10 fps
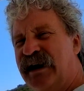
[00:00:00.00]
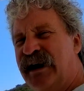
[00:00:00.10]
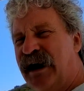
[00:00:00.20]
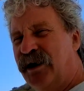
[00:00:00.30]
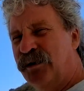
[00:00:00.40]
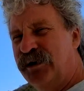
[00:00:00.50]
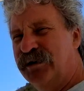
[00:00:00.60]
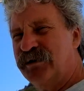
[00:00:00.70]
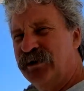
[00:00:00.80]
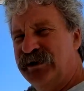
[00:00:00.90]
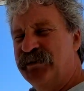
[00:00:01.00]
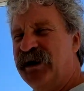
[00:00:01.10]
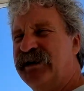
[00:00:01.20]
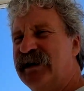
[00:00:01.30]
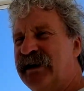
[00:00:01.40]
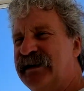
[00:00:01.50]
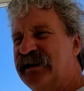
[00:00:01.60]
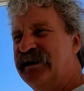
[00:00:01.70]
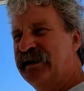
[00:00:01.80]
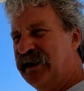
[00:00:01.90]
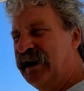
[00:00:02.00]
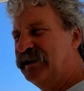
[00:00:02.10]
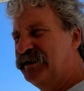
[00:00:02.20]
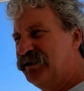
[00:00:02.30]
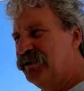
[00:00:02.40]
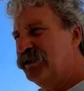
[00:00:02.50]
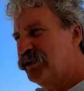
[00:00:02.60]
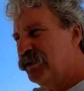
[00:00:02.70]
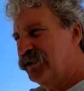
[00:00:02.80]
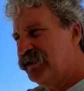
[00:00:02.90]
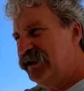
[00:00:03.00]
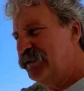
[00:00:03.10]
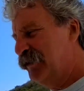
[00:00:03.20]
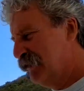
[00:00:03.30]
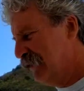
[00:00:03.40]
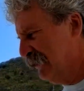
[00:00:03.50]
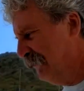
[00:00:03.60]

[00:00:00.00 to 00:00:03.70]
how we are going to make that last through the quarantine period.